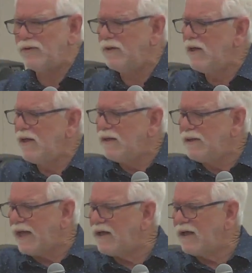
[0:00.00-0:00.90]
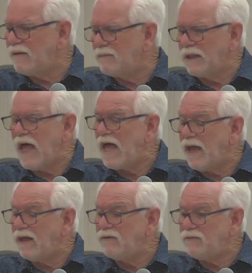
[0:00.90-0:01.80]
and that can come
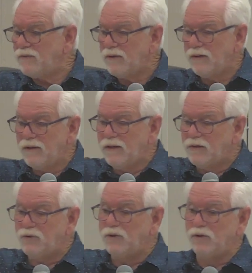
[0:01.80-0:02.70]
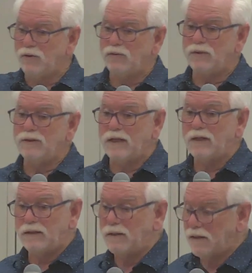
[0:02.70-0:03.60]
alive to you, and it,
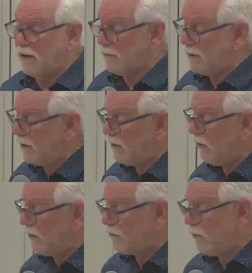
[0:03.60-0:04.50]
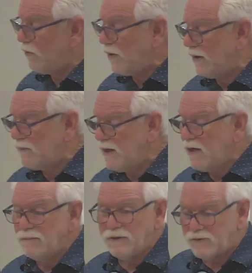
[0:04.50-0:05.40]
it could be the Lord through him,
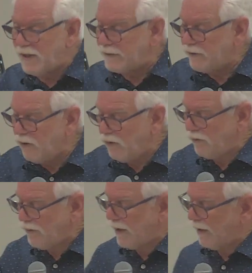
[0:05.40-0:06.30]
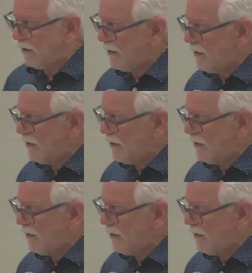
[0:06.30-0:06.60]
but it's not the whole thing.